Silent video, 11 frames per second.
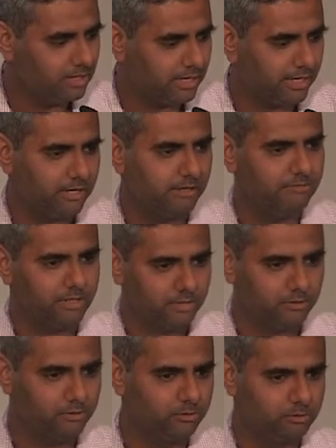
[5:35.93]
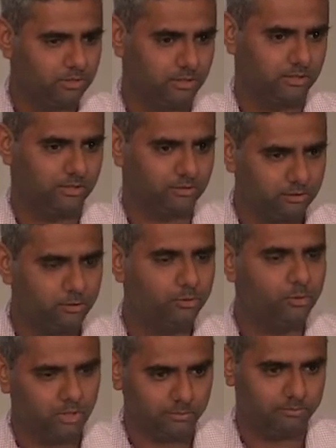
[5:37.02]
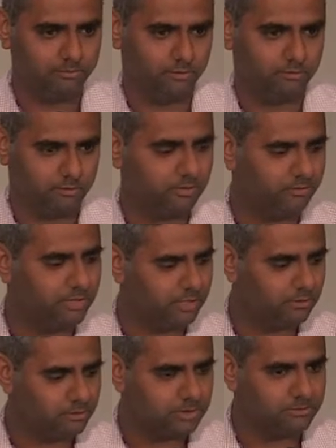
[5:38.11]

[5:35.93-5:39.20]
and we need to do